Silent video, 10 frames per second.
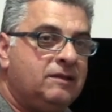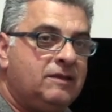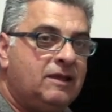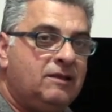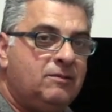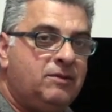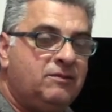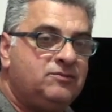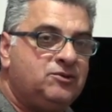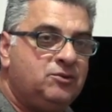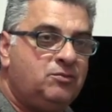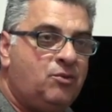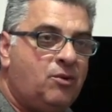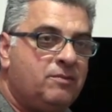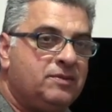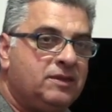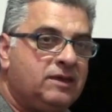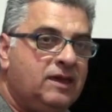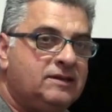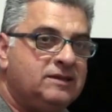that little bit of tube warmth that
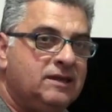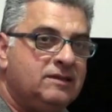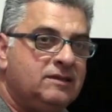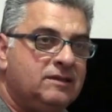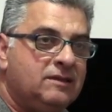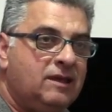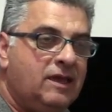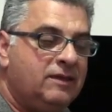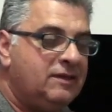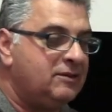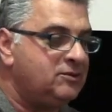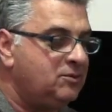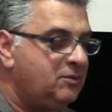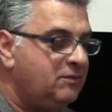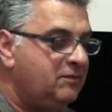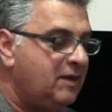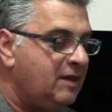kicks in, and that sort of